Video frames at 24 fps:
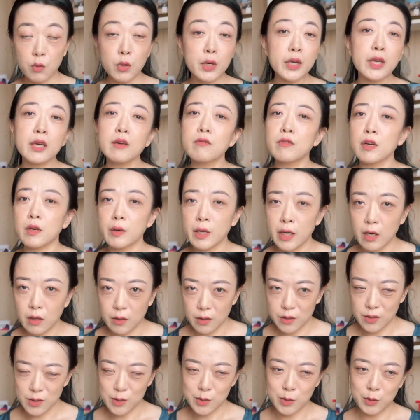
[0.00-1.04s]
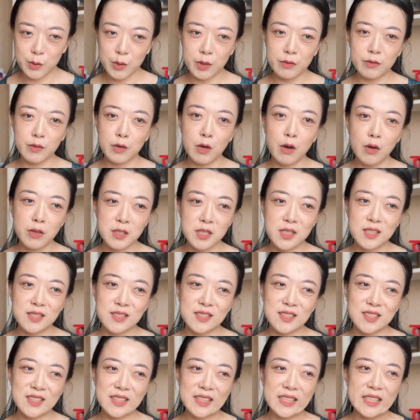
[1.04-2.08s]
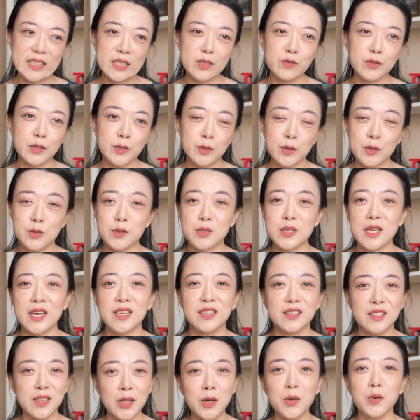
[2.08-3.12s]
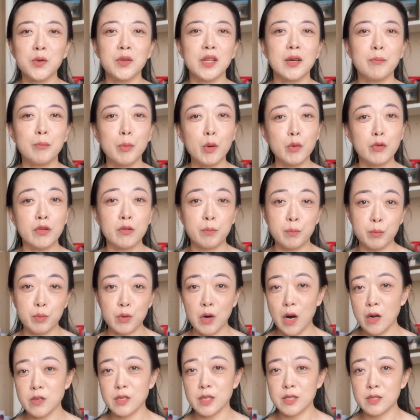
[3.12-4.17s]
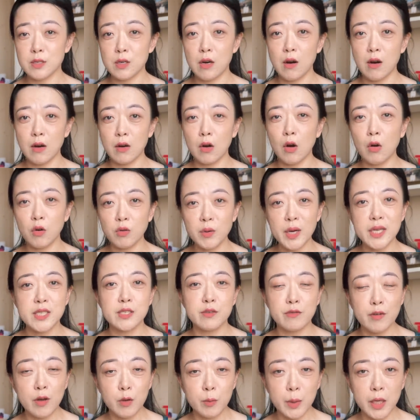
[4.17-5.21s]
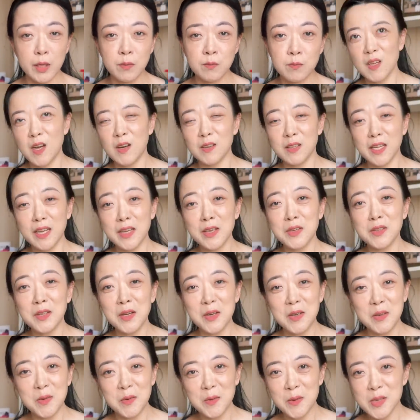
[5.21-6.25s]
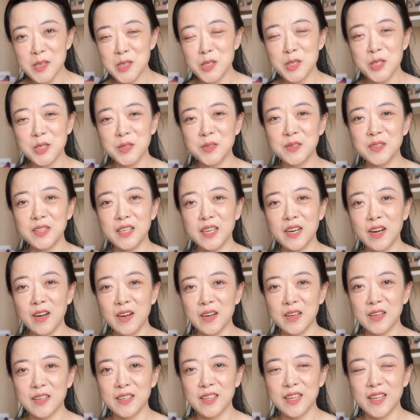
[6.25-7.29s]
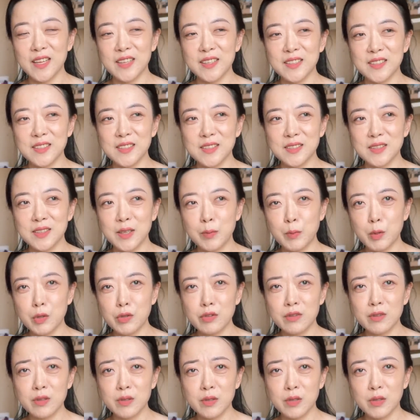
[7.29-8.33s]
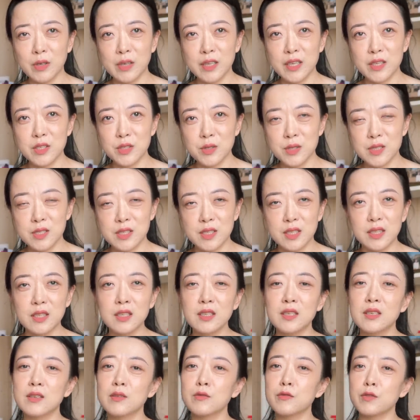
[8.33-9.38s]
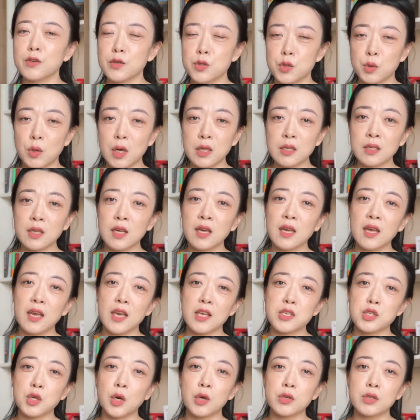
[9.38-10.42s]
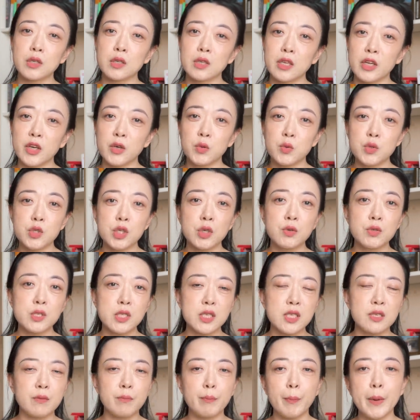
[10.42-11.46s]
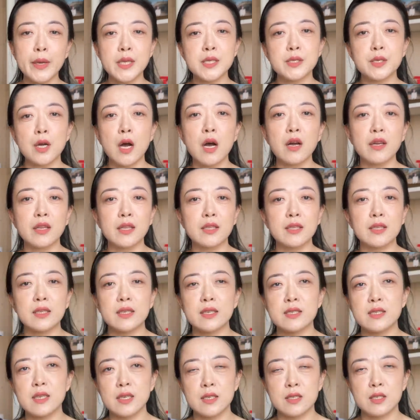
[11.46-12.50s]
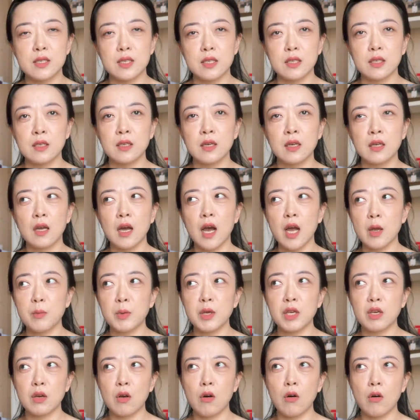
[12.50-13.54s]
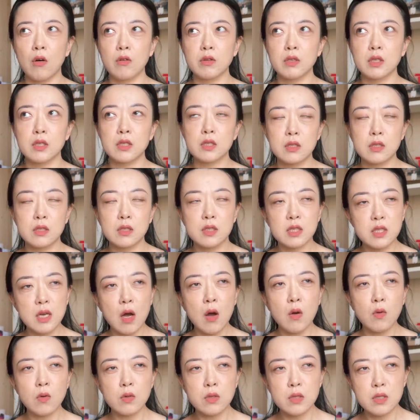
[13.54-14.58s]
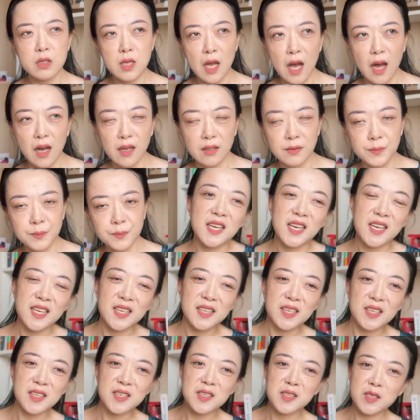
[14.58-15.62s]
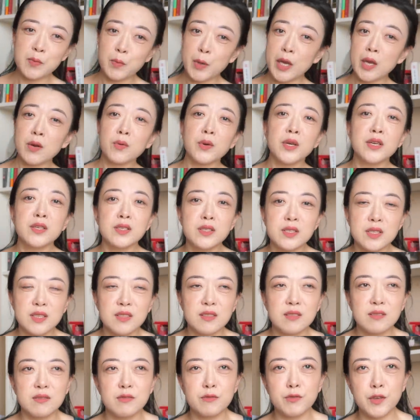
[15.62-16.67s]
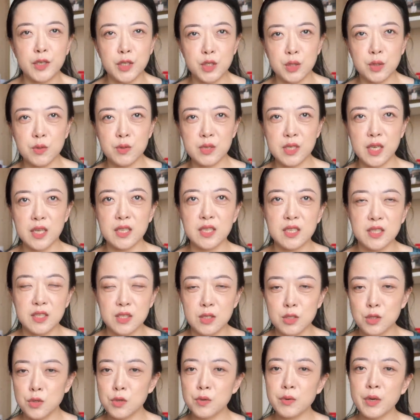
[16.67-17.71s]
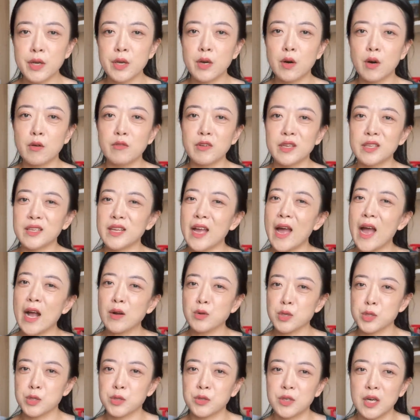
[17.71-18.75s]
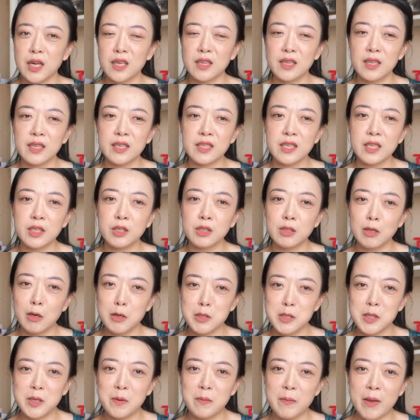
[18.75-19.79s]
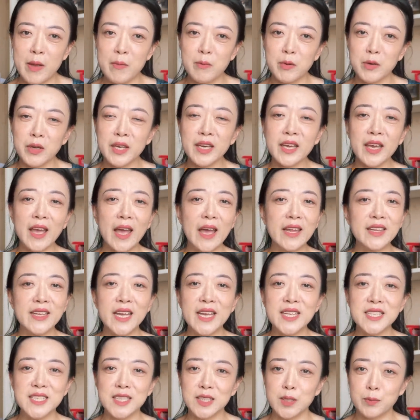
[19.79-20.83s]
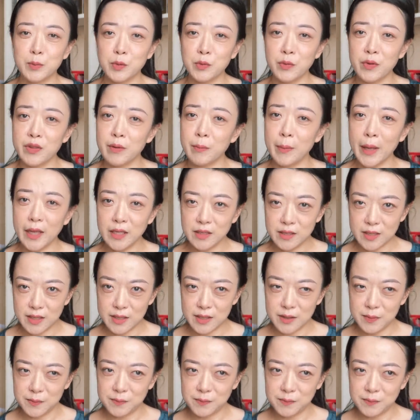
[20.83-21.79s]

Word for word: working very hard, so we've gotten leaked photos and know that both projects are already filming. I'll let you know which two they are, and they both look quite interesting. First one is called Liu Zhouji, based on an existing IP called Jiao Cang. It is a period fictional setting story of an aristocrat lady who lost her memory and ended up with a bandit